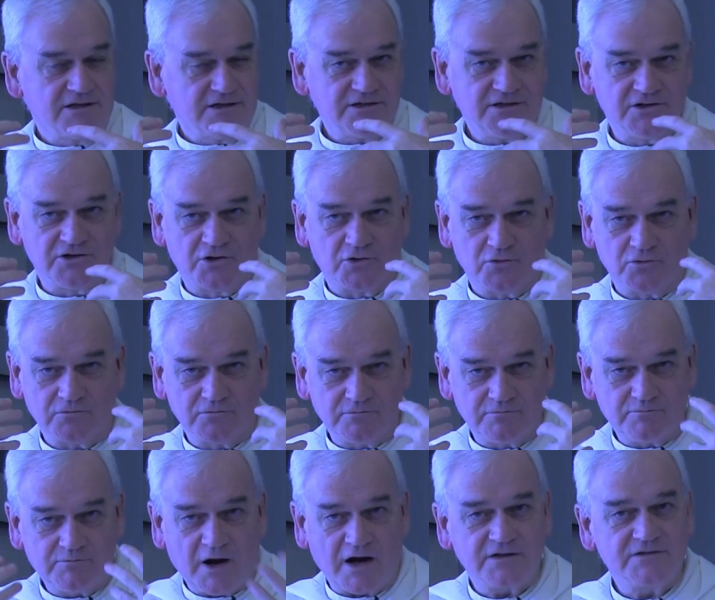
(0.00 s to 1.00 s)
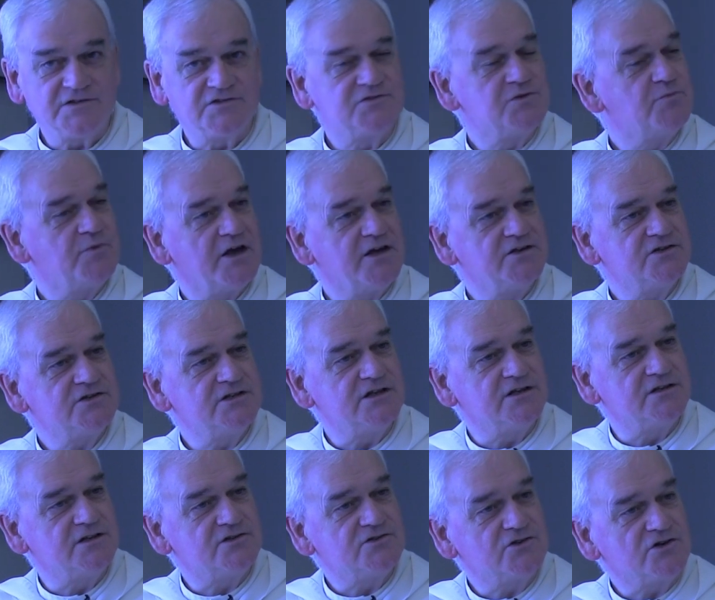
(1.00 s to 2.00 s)
you know, participation
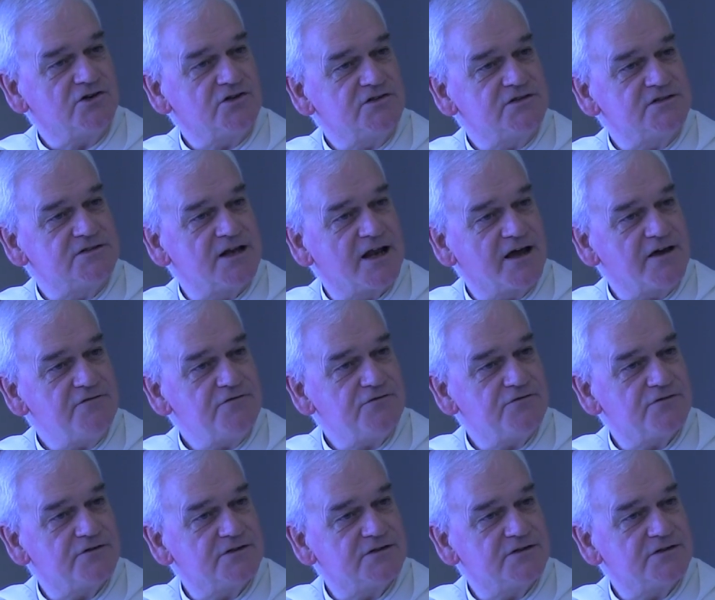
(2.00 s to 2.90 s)
in the church's life,